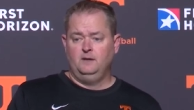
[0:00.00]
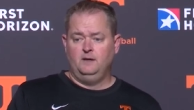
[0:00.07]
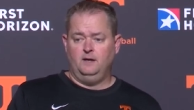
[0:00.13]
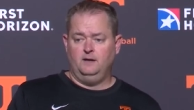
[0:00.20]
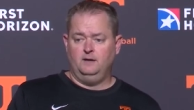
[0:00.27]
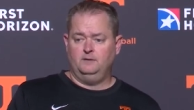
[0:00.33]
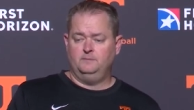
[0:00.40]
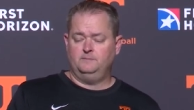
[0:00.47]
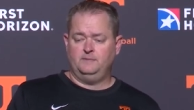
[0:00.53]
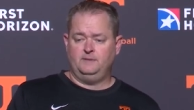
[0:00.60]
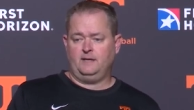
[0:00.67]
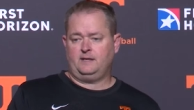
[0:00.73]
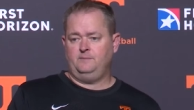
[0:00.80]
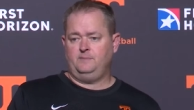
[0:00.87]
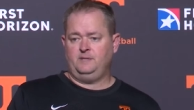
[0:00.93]
And
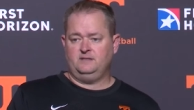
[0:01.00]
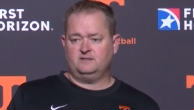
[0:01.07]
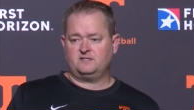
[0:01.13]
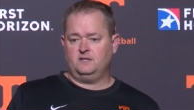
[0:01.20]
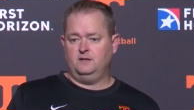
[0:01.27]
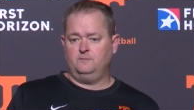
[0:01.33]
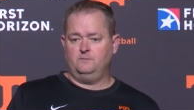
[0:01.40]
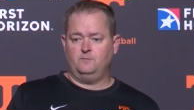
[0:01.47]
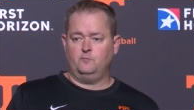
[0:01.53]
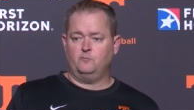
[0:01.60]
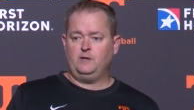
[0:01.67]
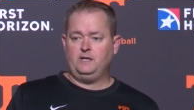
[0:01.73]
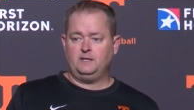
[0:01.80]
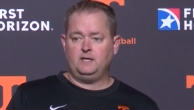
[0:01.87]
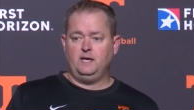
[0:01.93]
that can be in some
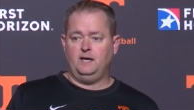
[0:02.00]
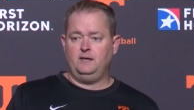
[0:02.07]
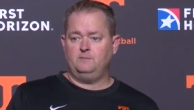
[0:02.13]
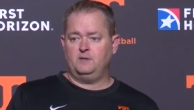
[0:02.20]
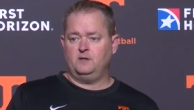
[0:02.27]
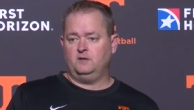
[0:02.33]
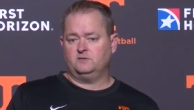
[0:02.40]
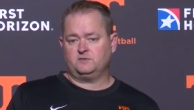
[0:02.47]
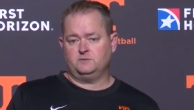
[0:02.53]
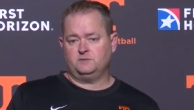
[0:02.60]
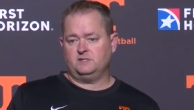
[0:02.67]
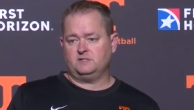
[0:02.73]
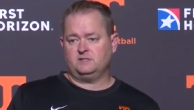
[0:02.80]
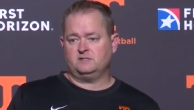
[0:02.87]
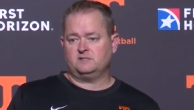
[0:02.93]
read game, but also
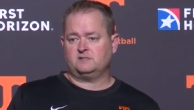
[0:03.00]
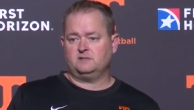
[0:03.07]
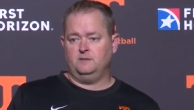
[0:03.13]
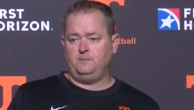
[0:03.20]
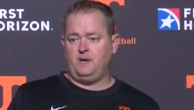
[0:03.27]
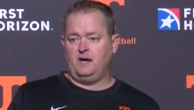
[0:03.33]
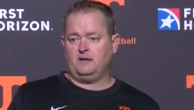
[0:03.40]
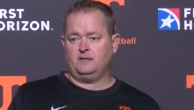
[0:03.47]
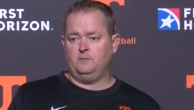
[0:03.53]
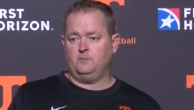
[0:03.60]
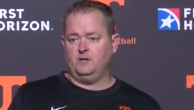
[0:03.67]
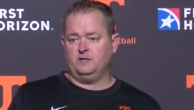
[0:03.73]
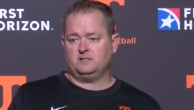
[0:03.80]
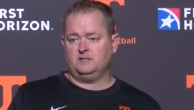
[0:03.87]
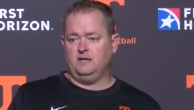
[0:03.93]
just as the pocket
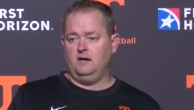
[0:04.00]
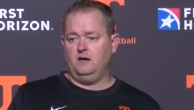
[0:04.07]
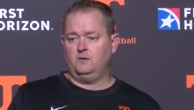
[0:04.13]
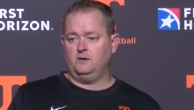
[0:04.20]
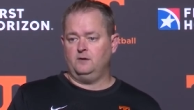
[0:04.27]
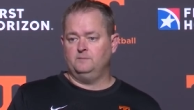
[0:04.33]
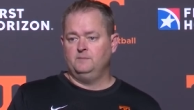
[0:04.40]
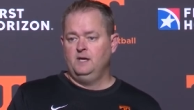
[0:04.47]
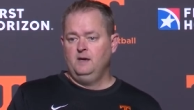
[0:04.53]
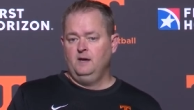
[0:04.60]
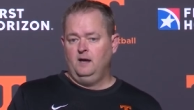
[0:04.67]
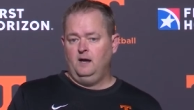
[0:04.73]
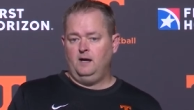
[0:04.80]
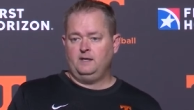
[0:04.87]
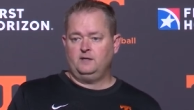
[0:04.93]
breaks down or
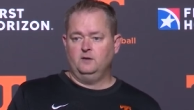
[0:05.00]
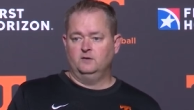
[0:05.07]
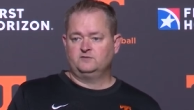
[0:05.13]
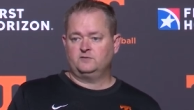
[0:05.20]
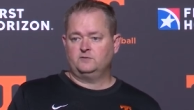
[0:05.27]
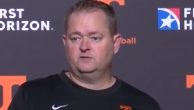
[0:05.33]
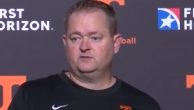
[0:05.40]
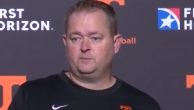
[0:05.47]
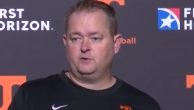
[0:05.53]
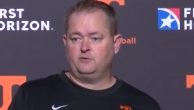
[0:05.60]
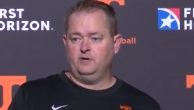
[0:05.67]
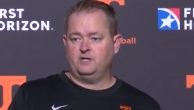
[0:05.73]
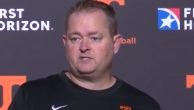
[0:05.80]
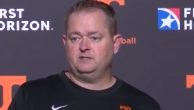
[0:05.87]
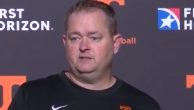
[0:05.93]
he goes through his
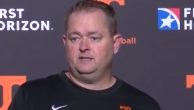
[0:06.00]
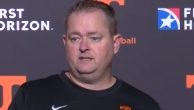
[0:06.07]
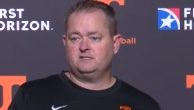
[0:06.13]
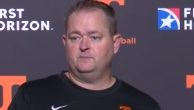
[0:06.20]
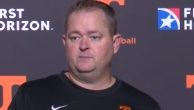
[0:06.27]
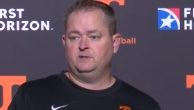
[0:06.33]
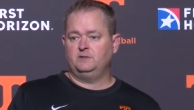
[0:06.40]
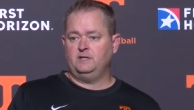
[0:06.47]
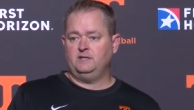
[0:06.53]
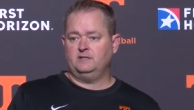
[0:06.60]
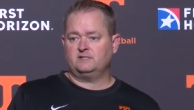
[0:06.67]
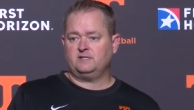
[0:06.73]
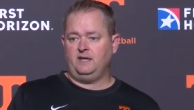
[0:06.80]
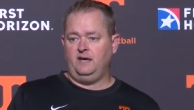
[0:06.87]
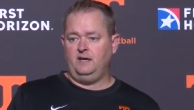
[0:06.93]
progression, his ability to
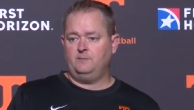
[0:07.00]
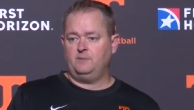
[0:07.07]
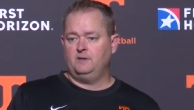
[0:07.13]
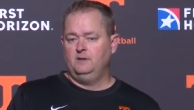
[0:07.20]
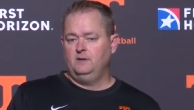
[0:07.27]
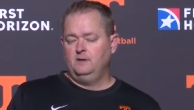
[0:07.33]
escape.